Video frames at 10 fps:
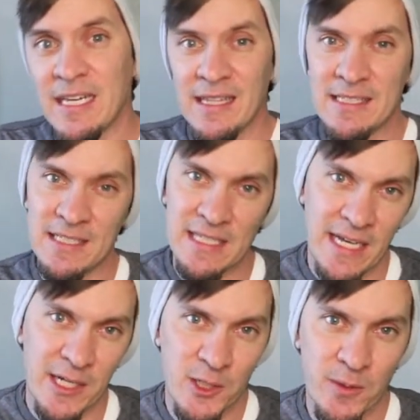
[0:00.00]
This is
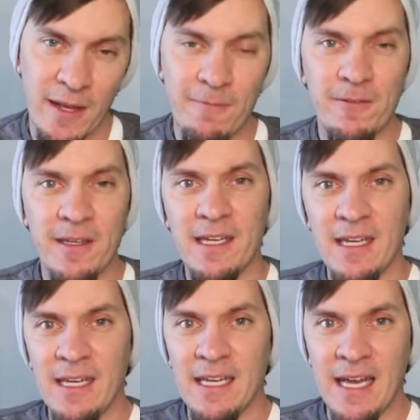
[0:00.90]
the HOA
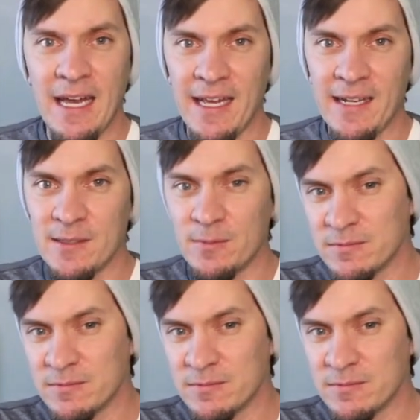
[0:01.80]
fee, and